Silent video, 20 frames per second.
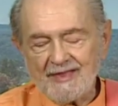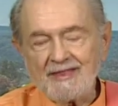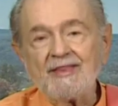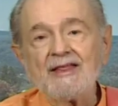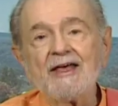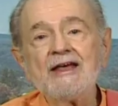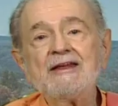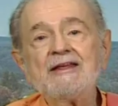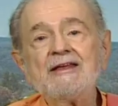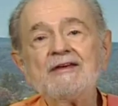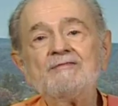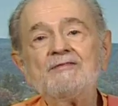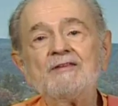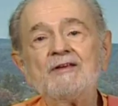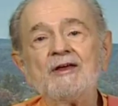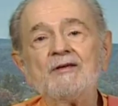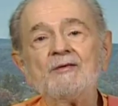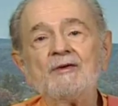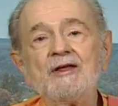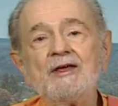That
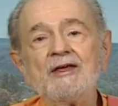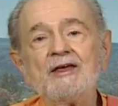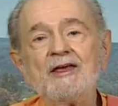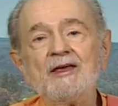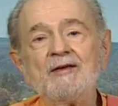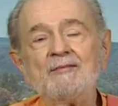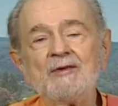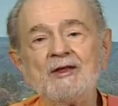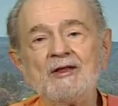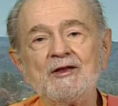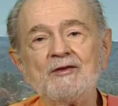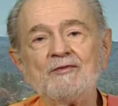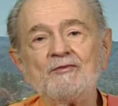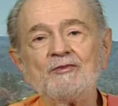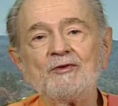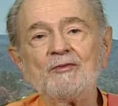evening when he came in